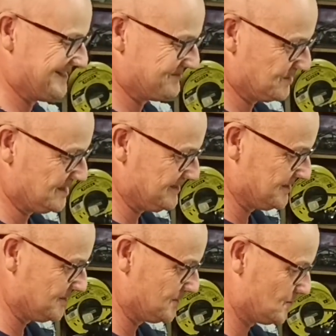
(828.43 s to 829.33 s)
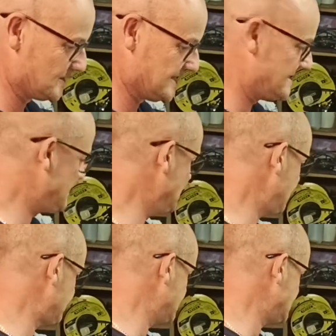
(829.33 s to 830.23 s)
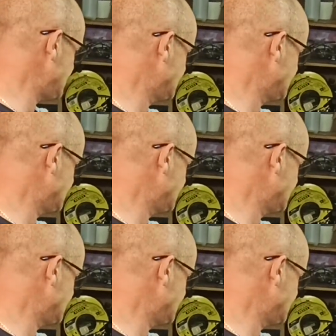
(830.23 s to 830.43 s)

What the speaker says: What you been doing all day? Nothing.